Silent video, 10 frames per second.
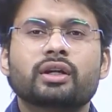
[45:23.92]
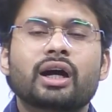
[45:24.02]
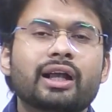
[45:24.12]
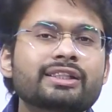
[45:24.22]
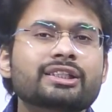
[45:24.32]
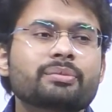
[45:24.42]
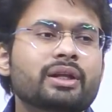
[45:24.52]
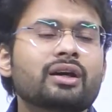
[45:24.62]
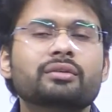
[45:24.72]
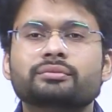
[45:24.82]

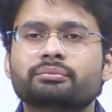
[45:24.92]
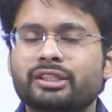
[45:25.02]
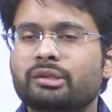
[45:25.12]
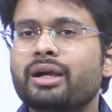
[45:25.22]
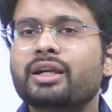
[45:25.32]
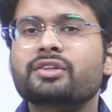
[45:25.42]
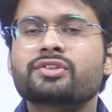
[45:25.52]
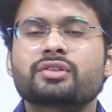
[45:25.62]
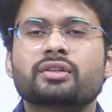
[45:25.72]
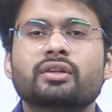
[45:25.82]
algebra,
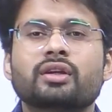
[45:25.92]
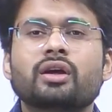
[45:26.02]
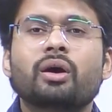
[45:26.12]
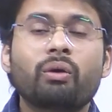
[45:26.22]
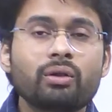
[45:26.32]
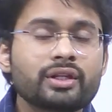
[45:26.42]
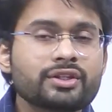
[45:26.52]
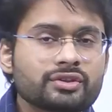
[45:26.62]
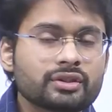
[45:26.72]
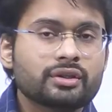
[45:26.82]
mathematics. All
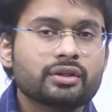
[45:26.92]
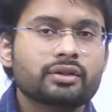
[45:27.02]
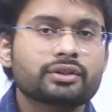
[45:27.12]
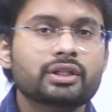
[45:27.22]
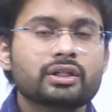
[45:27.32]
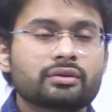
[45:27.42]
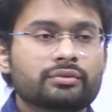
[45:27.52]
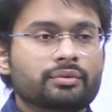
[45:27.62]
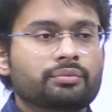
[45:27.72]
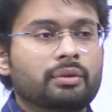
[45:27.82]
these, the
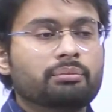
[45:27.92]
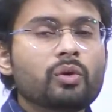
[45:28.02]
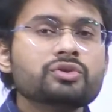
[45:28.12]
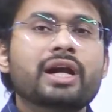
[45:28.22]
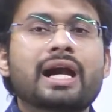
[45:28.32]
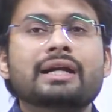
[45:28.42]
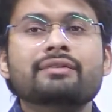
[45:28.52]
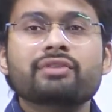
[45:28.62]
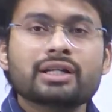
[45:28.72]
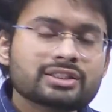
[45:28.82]
most
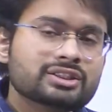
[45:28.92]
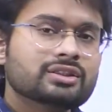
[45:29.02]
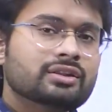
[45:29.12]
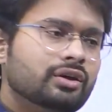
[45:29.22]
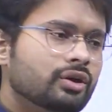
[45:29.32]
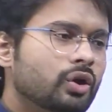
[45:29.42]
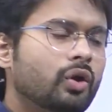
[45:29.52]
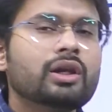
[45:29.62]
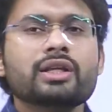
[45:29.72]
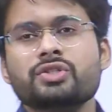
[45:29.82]
advanced
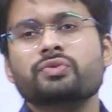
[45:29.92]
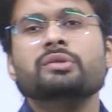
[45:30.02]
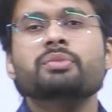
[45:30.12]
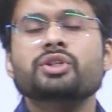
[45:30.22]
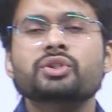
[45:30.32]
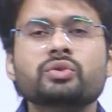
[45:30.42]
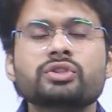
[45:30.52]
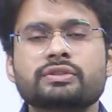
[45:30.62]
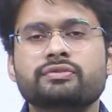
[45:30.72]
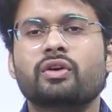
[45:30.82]
knowledge will be
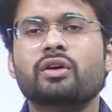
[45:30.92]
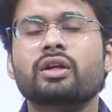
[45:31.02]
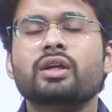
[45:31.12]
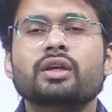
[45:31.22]
used for